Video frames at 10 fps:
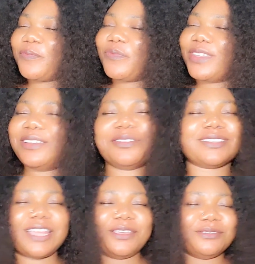it
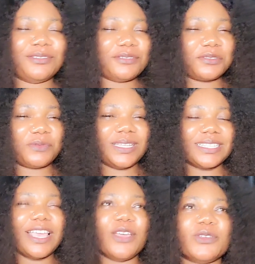looks like you lost weight."
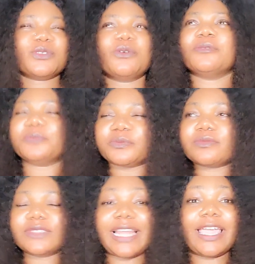So
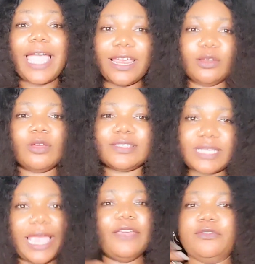like I
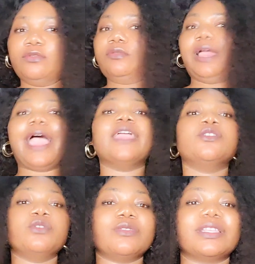
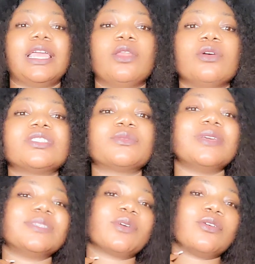know that I lost
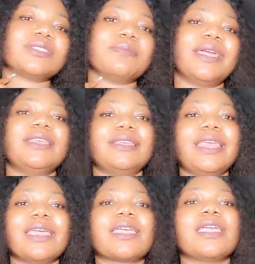weight because my
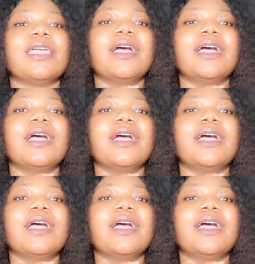neck